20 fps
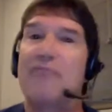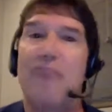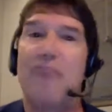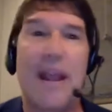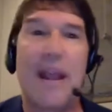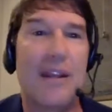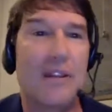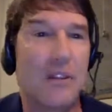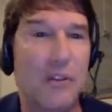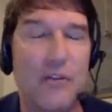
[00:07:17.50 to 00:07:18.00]
and
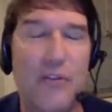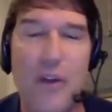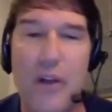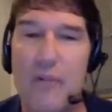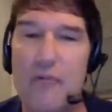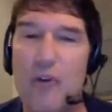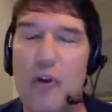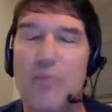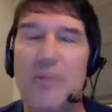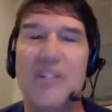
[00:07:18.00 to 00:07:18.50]
I ran
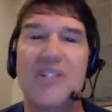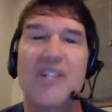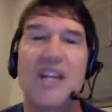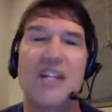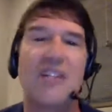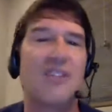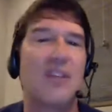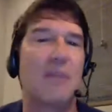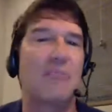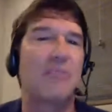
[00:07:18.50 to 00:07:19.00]
to the front of the
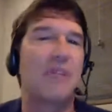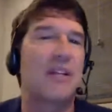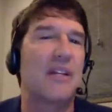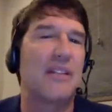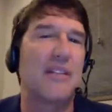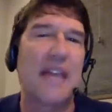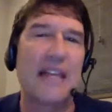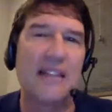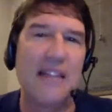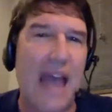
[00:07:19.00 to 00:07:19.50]
room and said
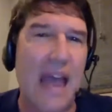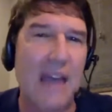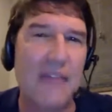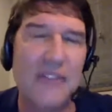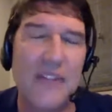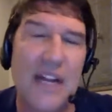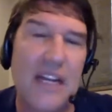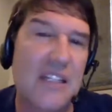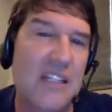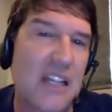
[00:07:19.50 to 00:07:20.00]
something, and
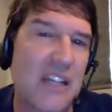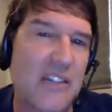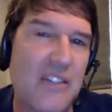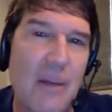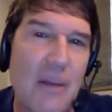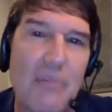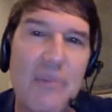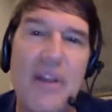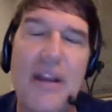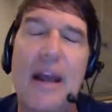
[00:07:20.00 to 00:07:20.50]
they laughed, and
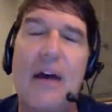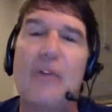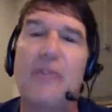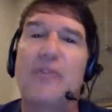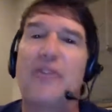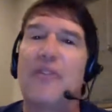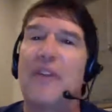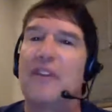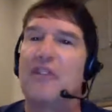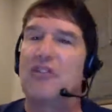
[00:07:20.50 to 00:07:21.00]
I said
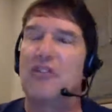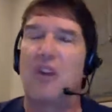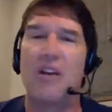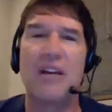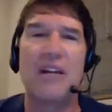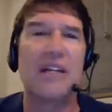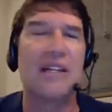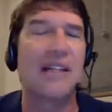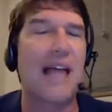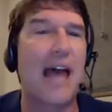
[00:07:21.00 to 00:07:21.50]
something else, and
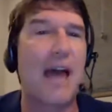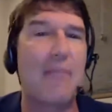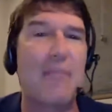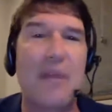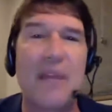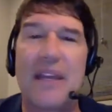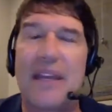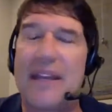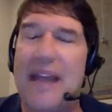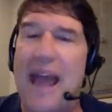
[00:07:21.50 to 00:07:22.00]
they started
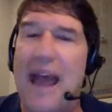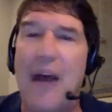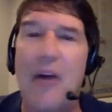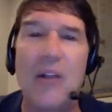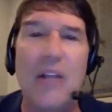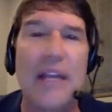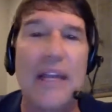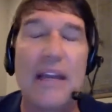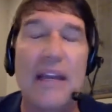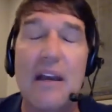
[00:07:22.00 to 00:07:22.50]

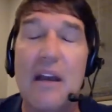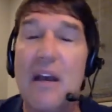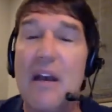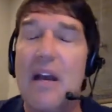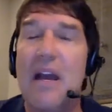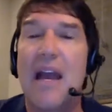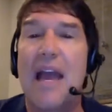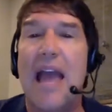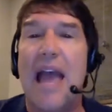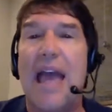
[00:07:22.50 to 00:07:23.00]
clapping and
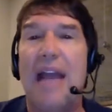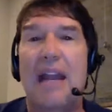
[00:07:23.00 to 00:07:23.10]
howling,